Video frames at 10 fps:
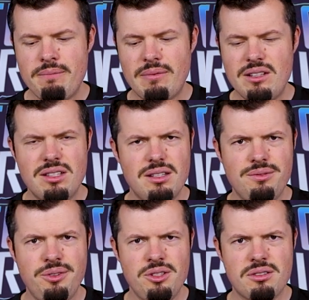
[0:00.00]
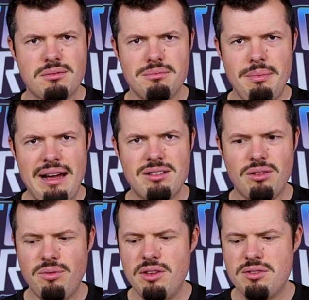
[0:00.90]
this is the first mouse
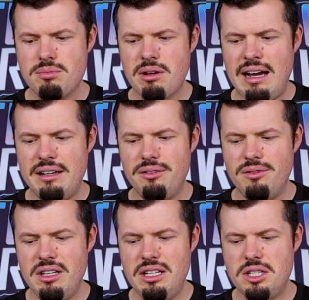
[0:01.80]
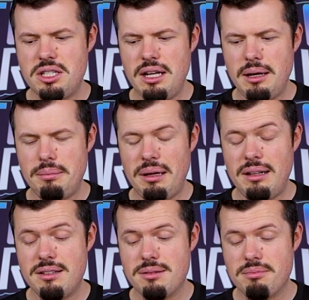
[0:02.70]
of this kind of niche setup, and
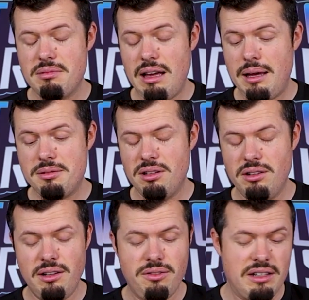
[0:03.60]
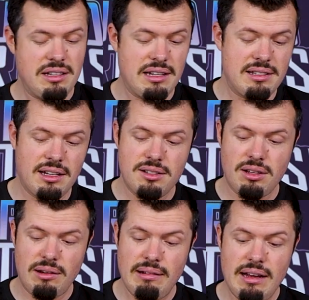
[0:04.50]
it's absolutely fantastic.
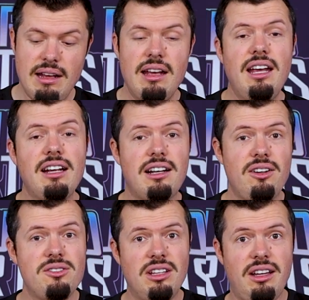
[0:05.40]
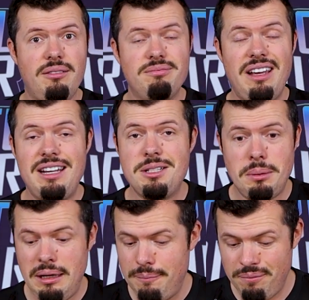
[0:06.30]
So in closing then,
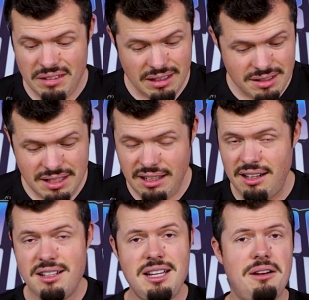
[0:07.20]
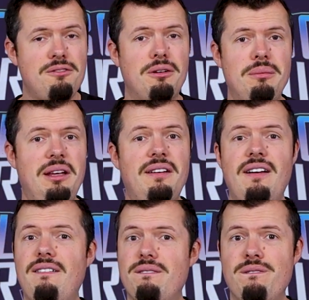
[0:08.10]
HP, 10 out of 10 from me.
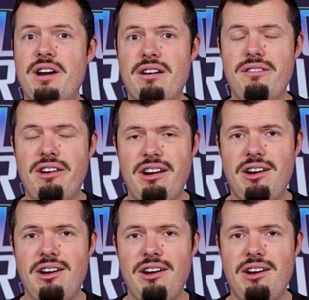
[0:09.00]
Very, very